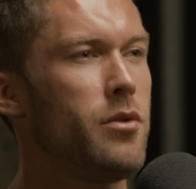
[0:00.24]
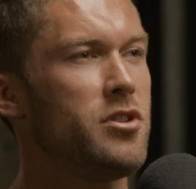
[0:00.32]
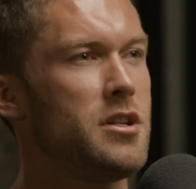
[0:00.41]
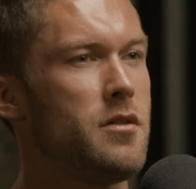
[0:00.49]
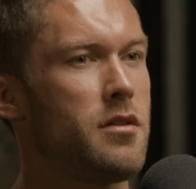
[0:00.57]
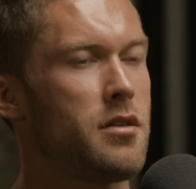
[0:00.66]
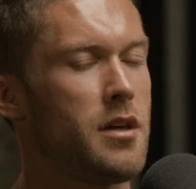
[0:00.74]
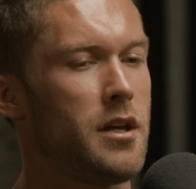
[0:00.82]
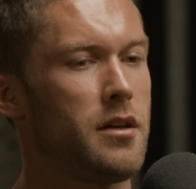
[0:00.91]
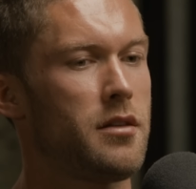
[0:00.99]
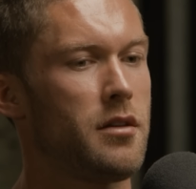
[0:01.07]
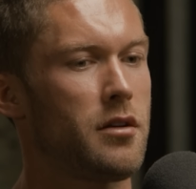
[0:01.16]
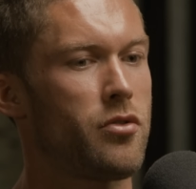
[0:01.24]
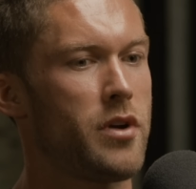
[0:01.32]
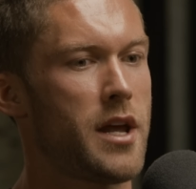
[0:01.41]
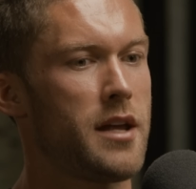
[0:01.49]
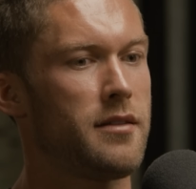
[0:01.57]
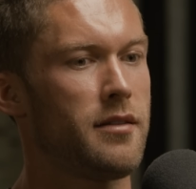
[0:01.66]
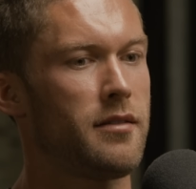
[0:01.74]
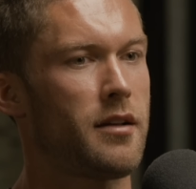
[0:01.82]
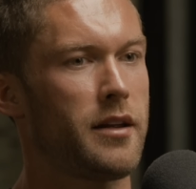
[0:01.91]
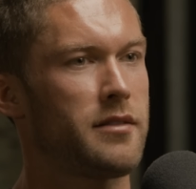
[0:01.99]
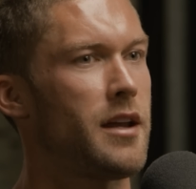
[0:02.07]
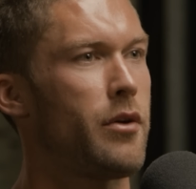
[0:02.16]
How do you think that creators
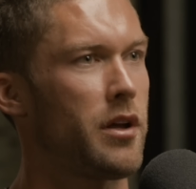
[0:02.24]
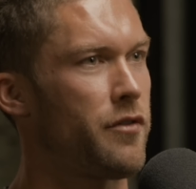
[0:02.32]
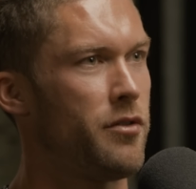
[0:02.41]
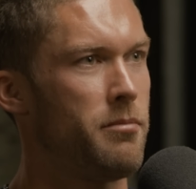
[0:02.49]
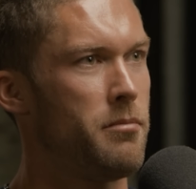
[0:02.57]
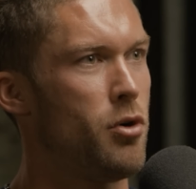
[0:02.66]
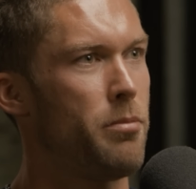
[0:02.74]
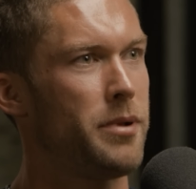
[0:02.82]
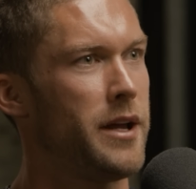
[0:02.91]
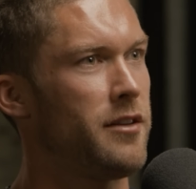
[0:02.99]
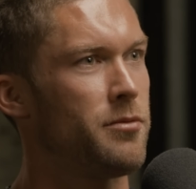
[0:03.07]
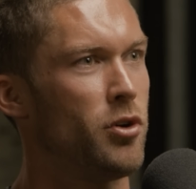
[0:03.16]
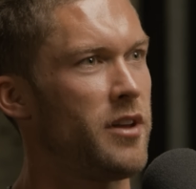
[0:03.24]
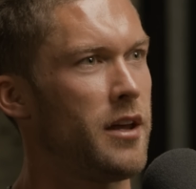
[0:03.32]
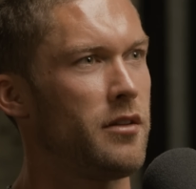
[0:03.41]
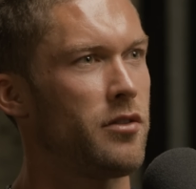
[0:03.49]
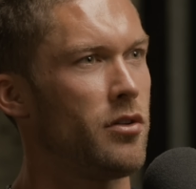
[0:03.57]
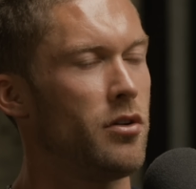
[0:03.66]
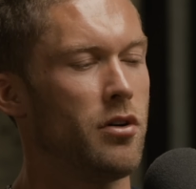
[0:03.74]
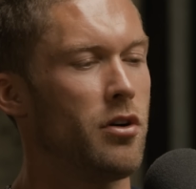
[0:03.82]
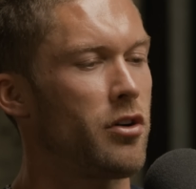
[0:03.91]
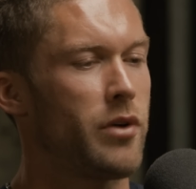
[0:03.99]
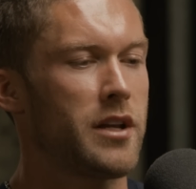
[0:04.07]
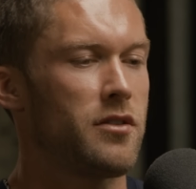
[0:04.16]
like Derek from More Plates More Dates, or,
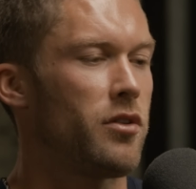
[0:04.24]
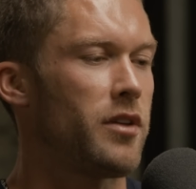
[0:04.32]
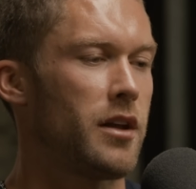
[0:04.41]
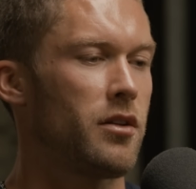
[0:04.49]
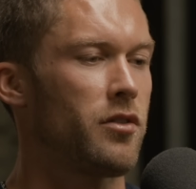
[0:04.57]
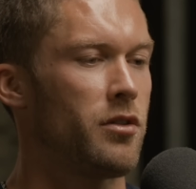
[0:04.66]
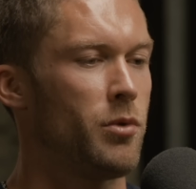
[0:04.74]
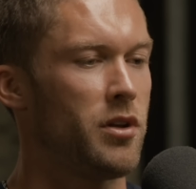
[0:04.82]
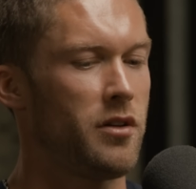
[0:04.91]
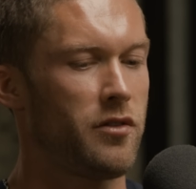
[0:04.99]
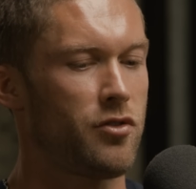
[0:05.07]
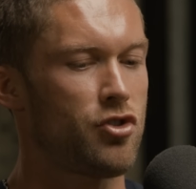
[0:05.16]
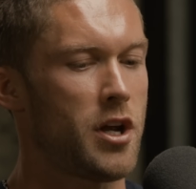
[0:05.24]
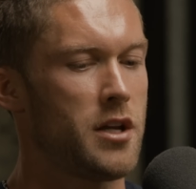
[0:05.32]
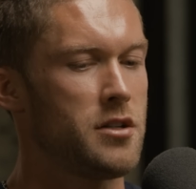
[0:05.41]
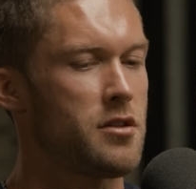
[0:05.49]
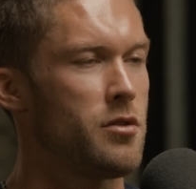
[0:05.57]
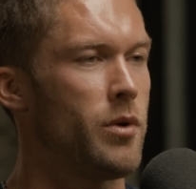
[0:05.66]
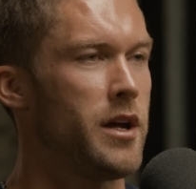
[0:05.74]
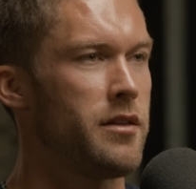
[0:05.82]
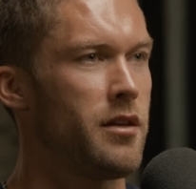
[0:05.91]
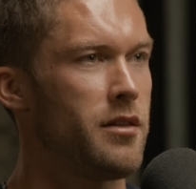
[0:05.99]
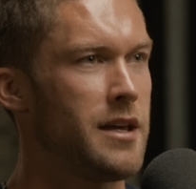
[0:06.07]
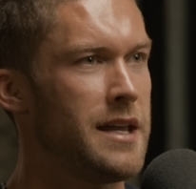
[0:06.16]
or Greg Doucette, or someone who's changed the way
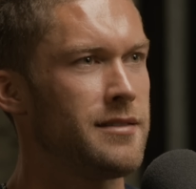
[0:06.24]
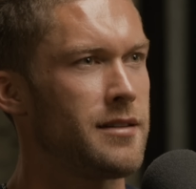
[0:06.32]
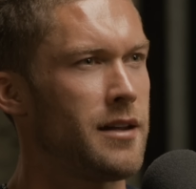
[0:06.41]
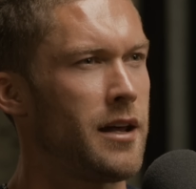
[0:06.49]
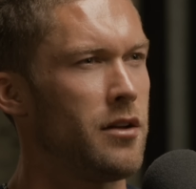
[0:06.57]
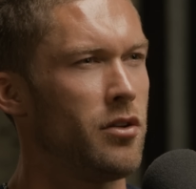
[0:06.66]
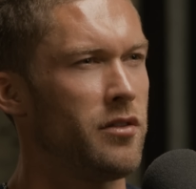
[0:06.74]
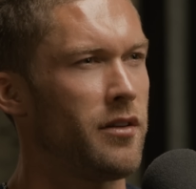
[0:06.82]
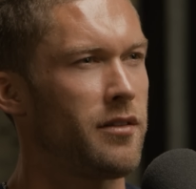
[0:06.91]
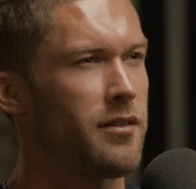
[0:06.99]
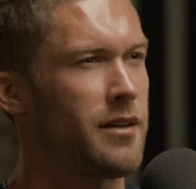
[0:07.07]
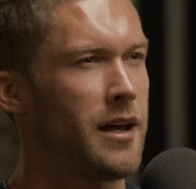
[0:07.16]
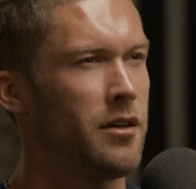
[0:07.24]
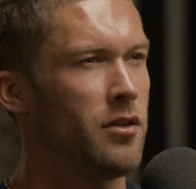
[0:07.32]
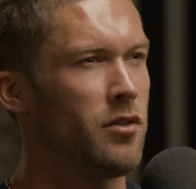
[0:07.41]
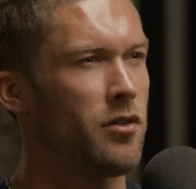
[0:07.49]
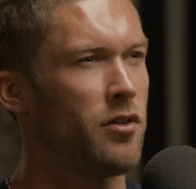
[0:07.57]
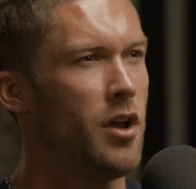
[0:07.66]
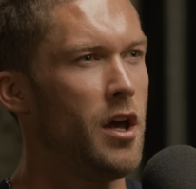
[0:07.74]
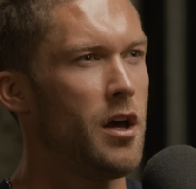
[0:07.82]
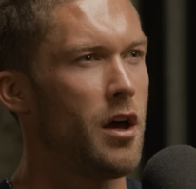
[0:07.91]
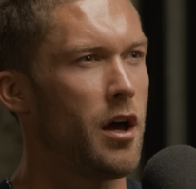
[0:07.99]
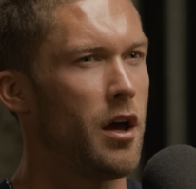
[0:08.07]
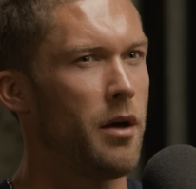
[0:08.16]
that the internet understands
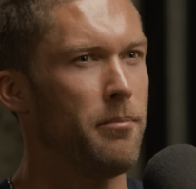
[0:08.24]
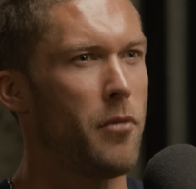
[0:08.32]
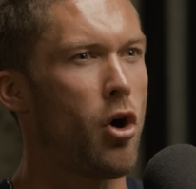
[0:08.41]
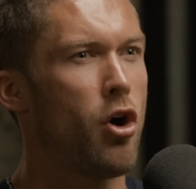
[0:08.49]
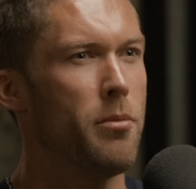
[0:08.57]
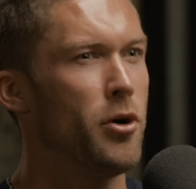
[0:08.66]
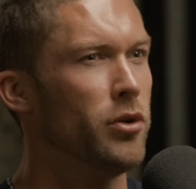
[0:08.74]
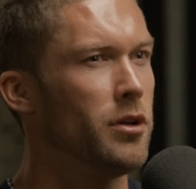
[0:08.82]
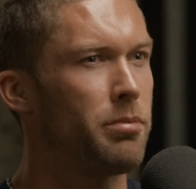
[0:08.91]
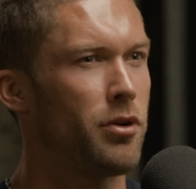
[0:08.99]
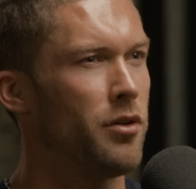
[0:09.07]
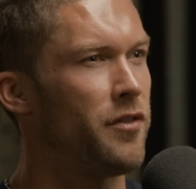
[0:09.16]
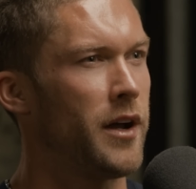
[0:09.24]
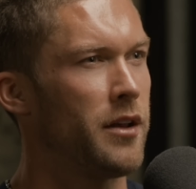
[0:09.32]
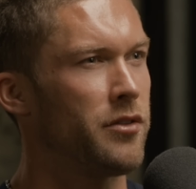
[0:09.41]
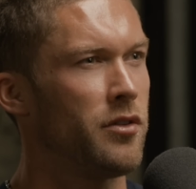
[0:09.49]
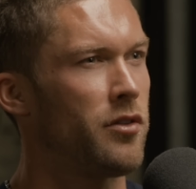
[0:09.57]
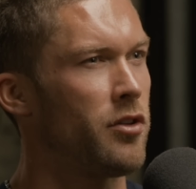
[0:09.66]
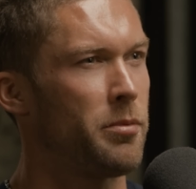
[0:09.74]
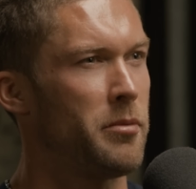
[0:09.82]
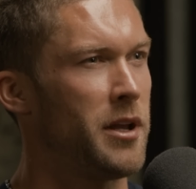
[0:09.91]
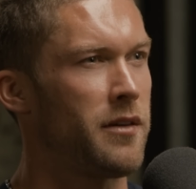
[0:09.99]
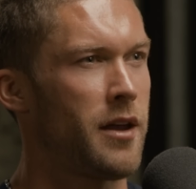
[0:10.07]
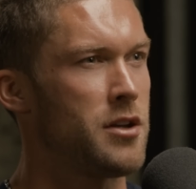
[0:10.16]
um, hormonal profiles and
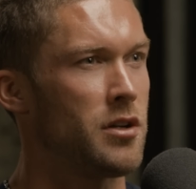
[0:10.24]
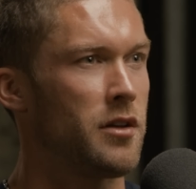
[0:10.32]
supplementation?